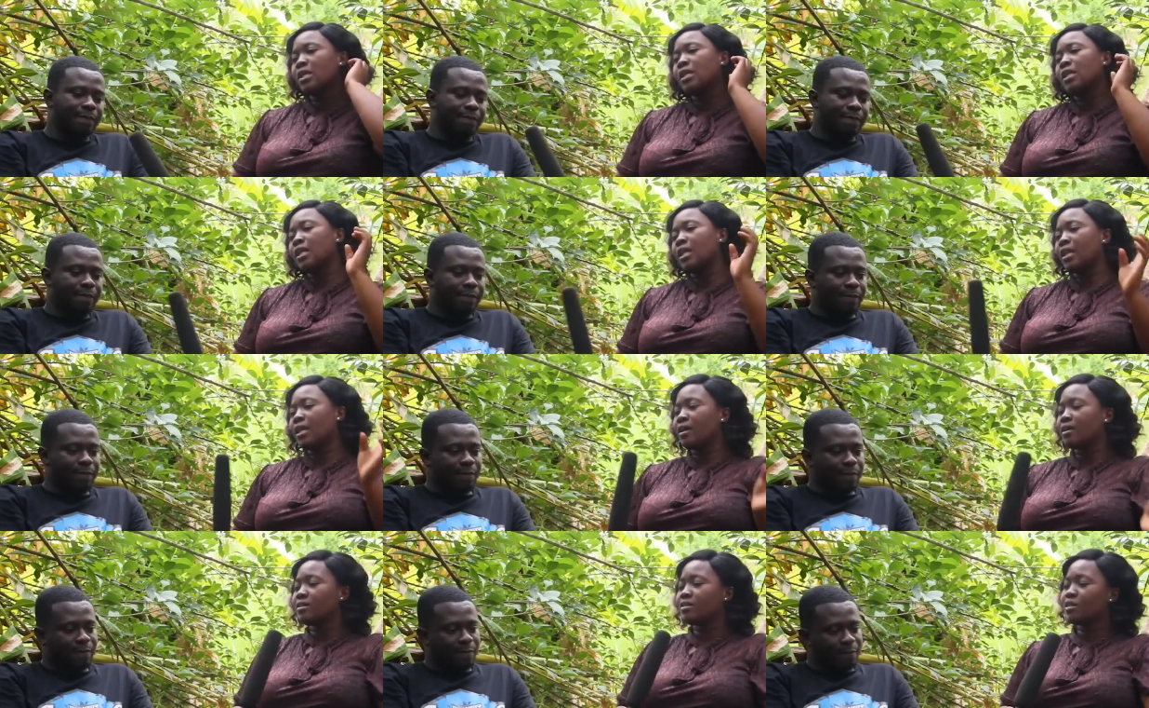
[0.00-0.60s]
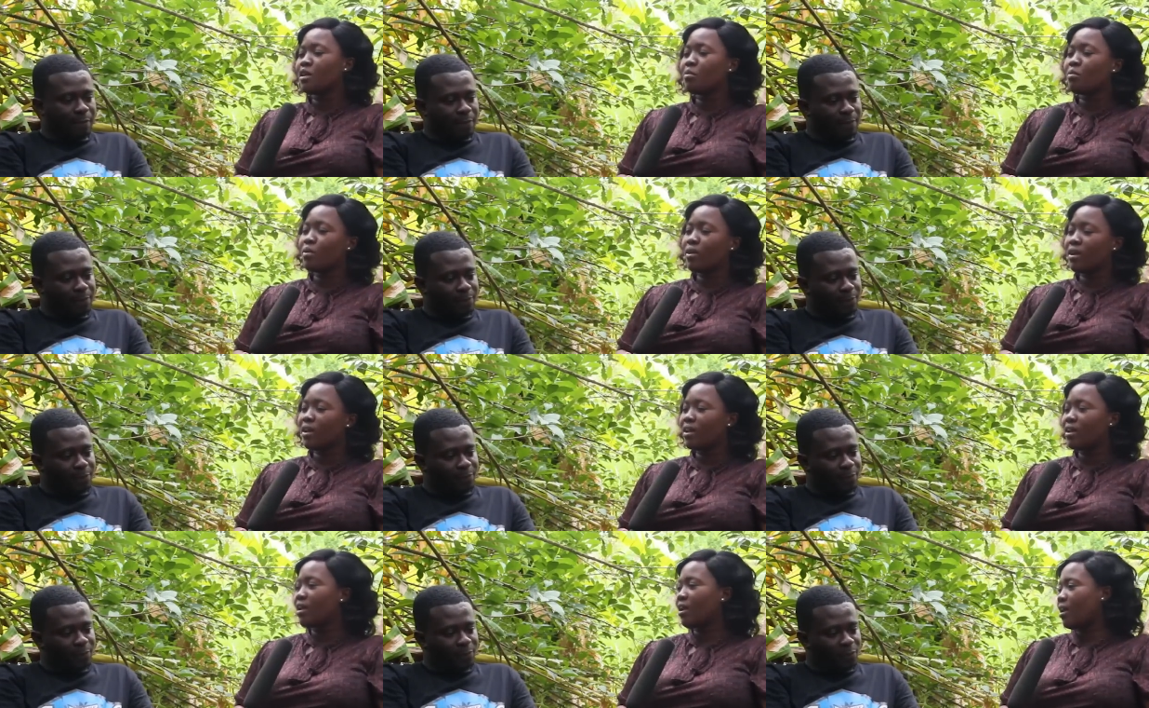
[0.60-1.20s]
Speaker 1: Nana, you're
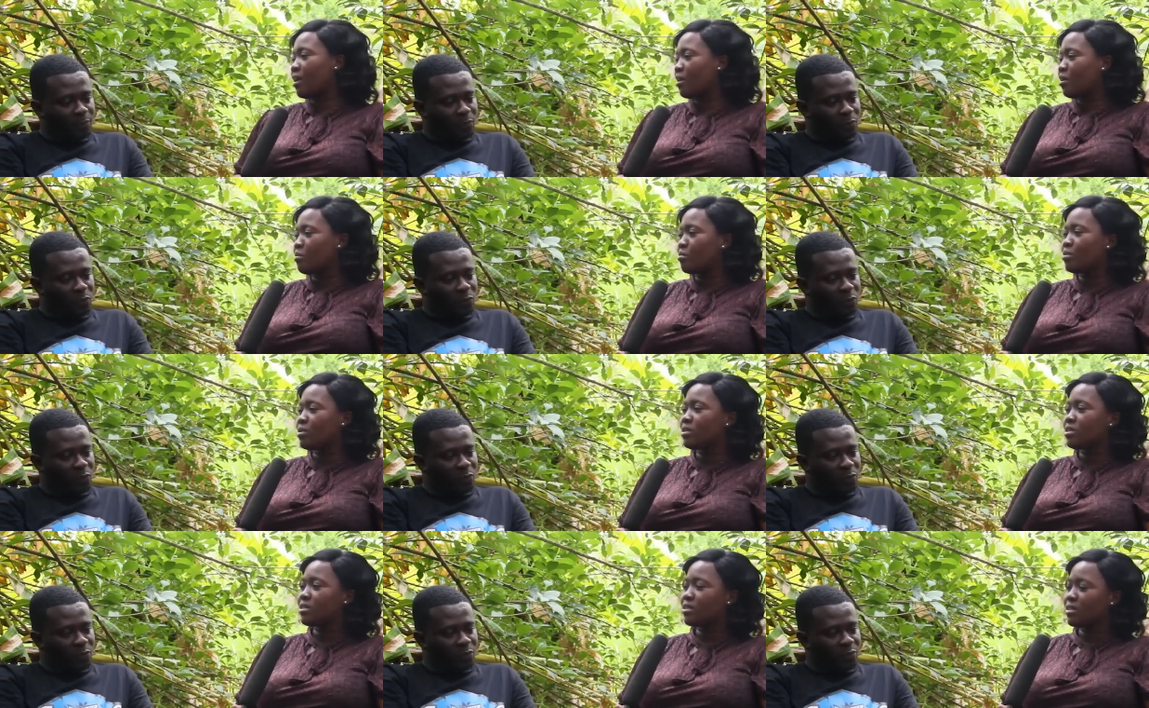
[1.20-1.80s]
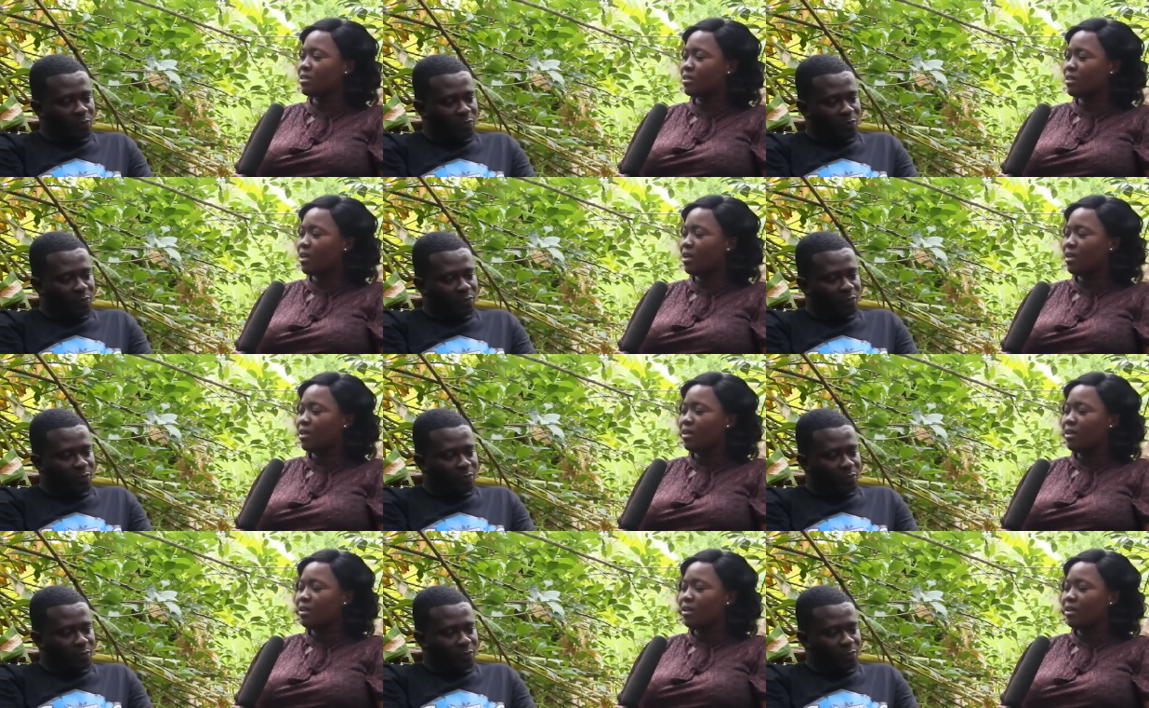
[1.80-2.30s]
running a bean, Taja.